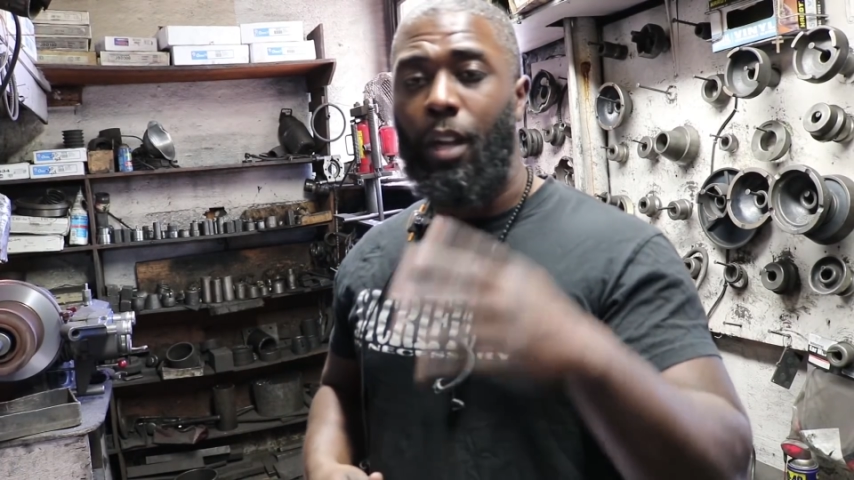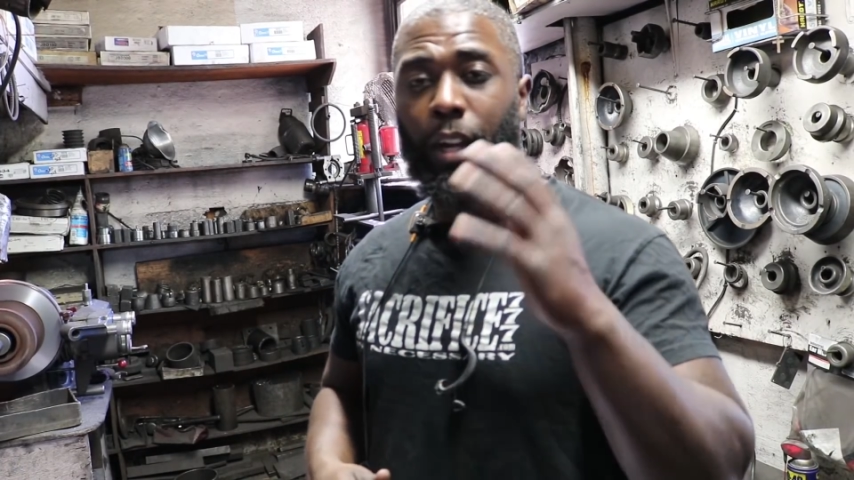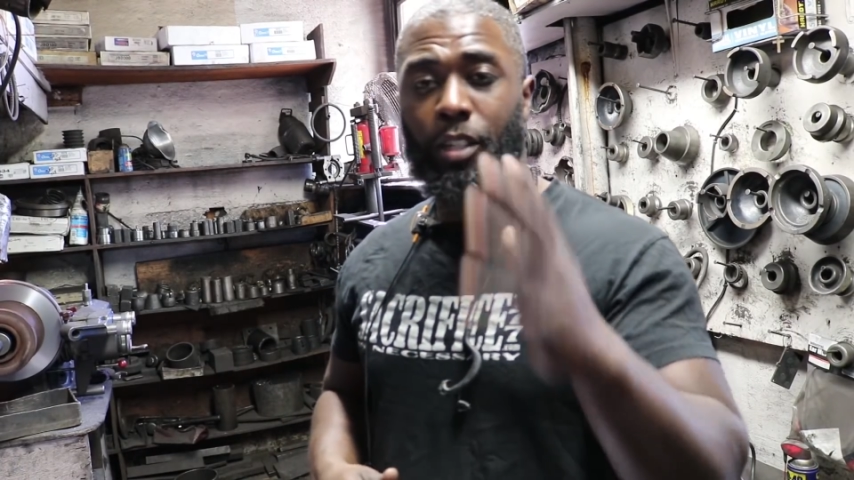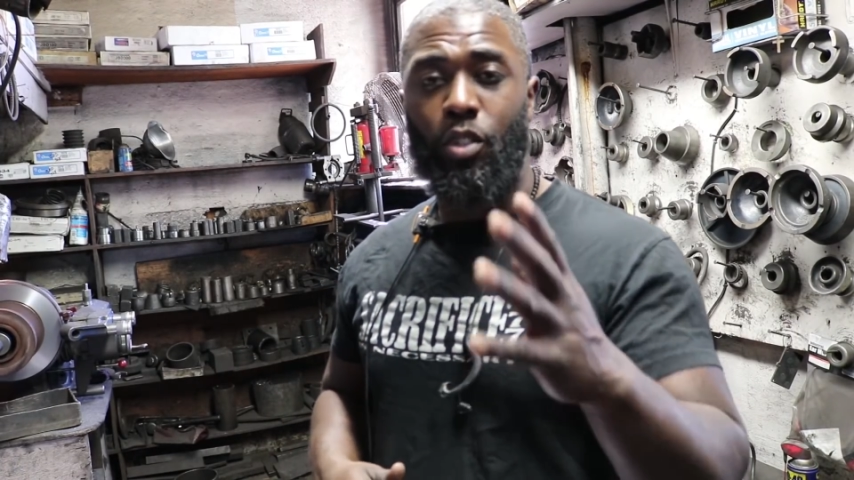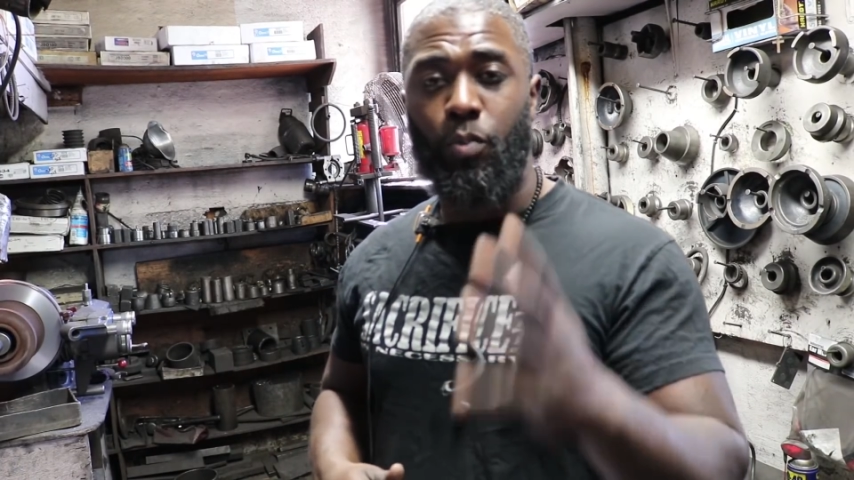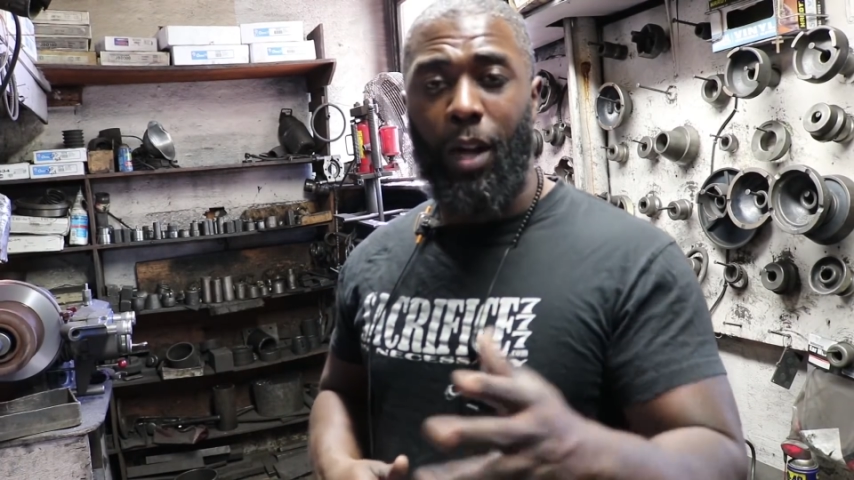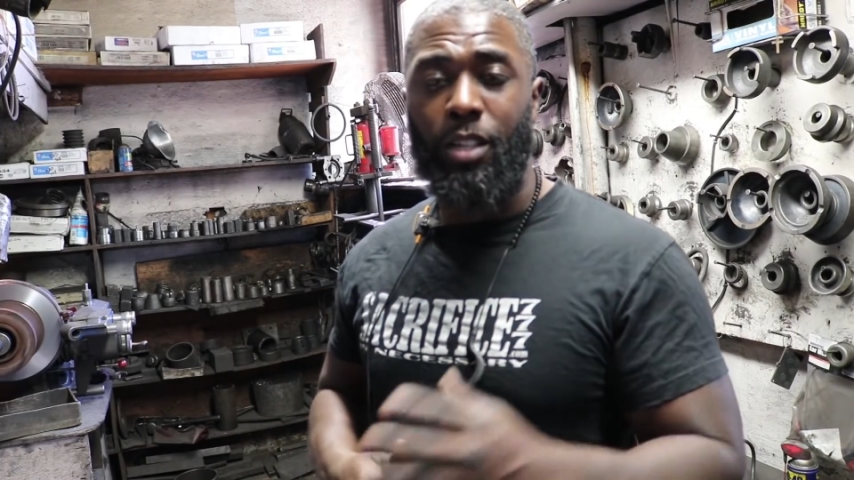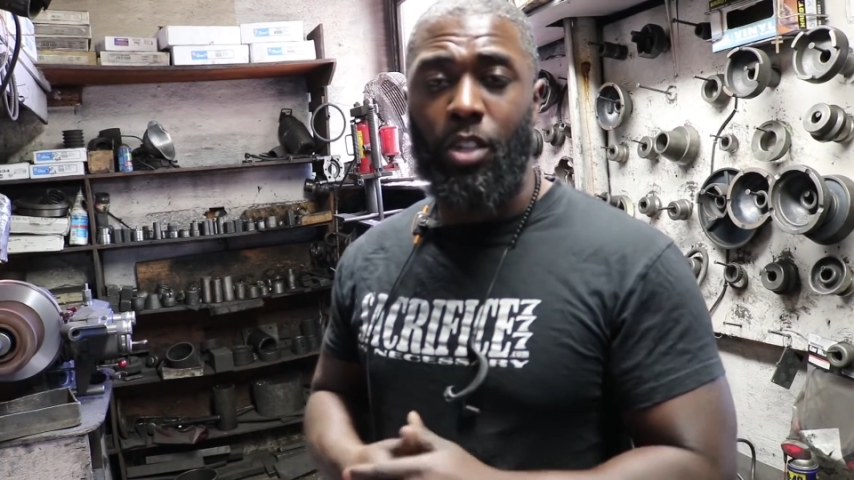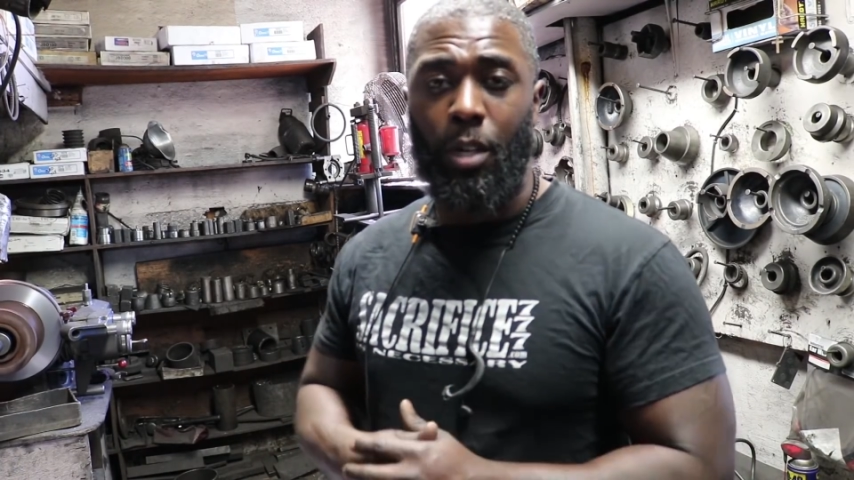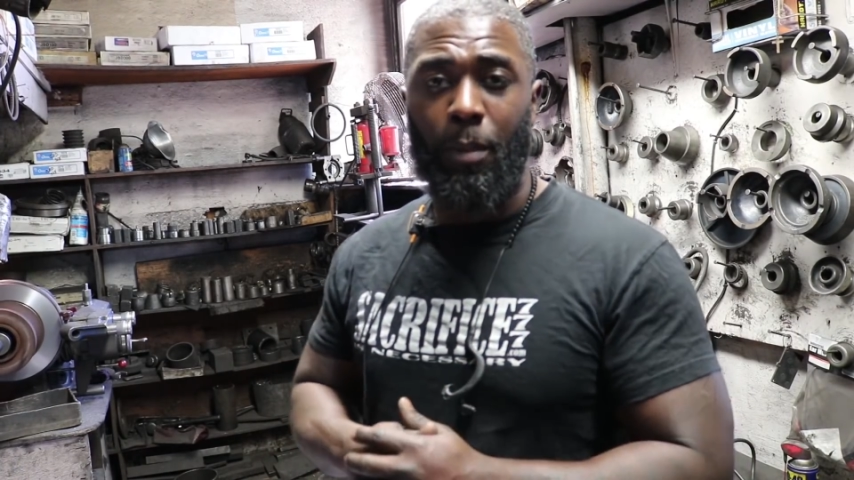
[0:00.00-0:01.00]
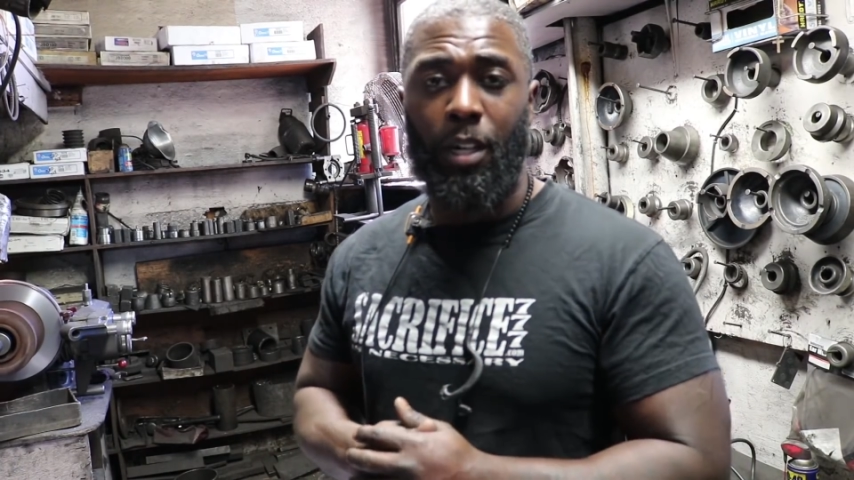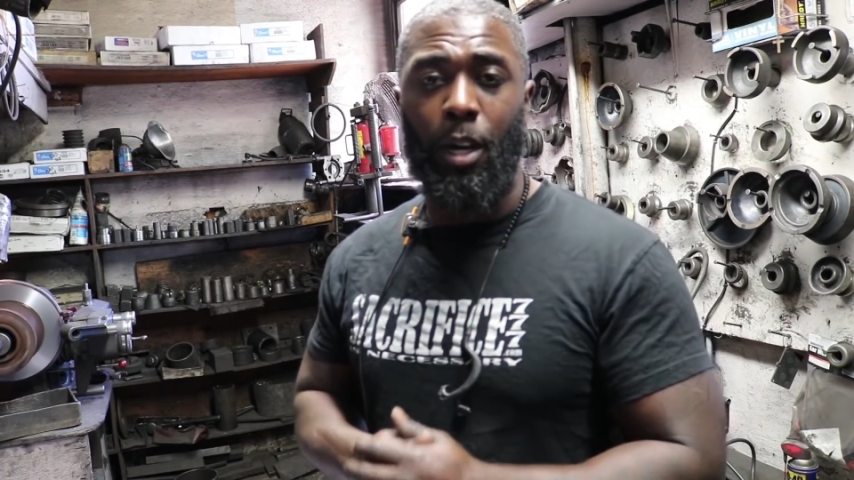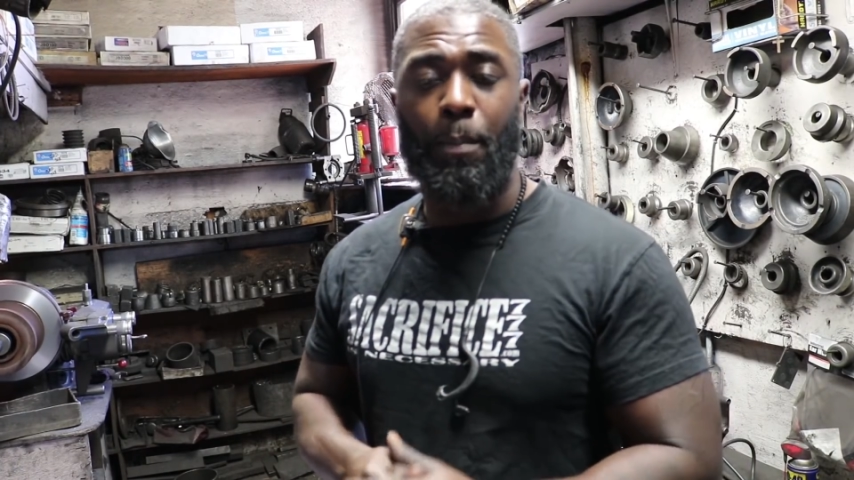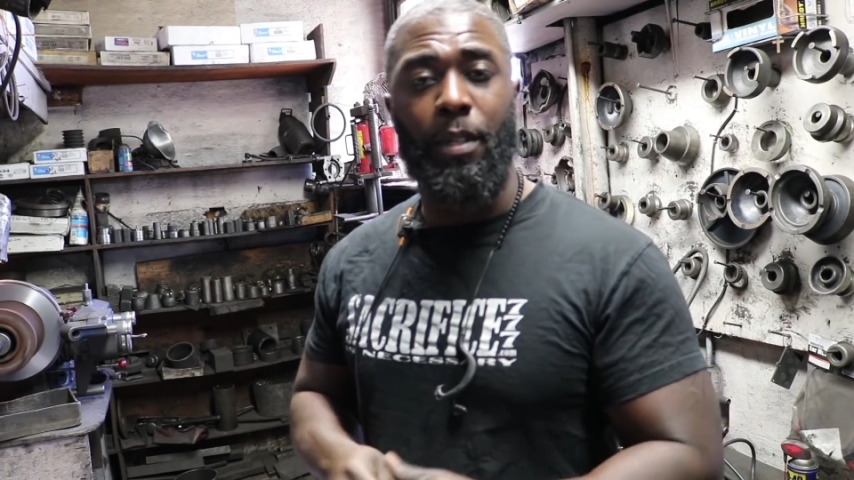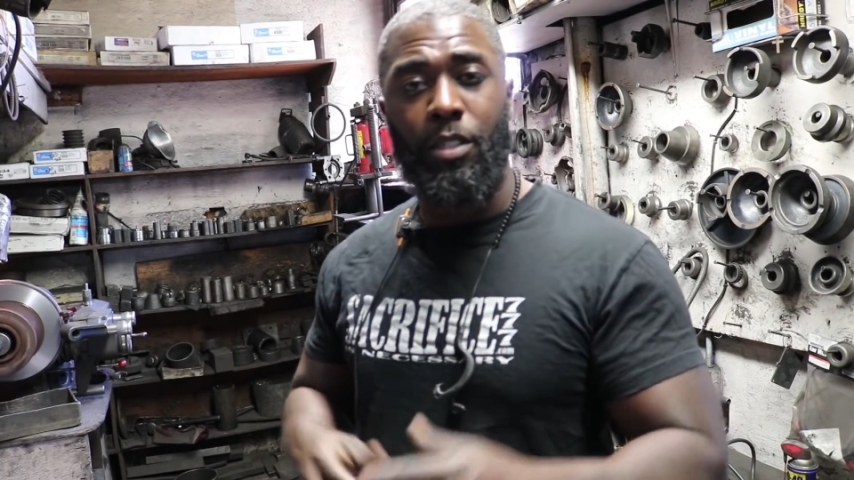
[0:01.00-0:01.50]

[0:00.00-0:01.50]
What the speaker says: And this is why I started my company,